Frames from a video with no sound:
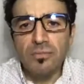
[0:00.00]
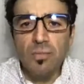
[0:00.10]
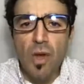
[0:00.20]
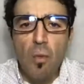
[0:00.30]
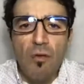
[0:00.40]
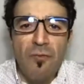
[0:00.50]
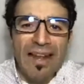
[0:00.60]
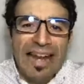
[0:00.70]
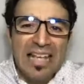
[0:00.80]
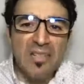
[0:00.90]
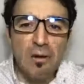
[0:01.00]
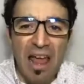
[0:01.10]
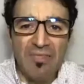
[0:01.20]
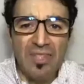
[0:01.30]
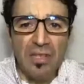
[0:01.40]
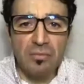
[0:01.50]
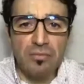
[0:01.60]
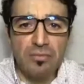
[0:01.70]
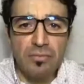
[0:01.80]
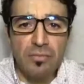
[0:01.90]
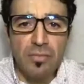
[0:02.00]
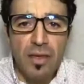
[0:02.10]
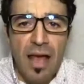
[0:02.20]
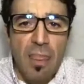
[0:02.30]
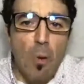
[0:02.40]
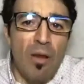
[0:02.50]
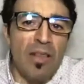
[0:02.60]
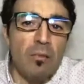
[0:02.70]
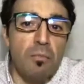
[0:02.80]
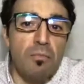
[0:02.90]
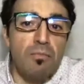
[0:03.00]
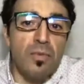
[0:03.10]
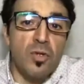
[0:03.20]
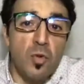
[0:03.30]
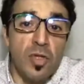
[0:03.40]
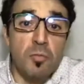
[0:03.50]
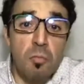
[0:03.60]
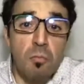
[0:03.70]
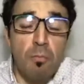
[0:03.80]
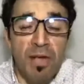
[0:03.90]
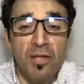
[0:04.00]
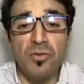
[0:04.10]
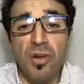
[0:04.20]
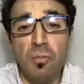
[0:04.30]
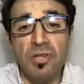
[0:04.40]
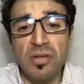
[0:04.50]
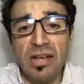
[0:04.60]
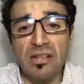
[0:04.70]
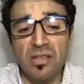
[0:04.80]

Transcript: or affects less their lifestyle, and the one that suits better their personality.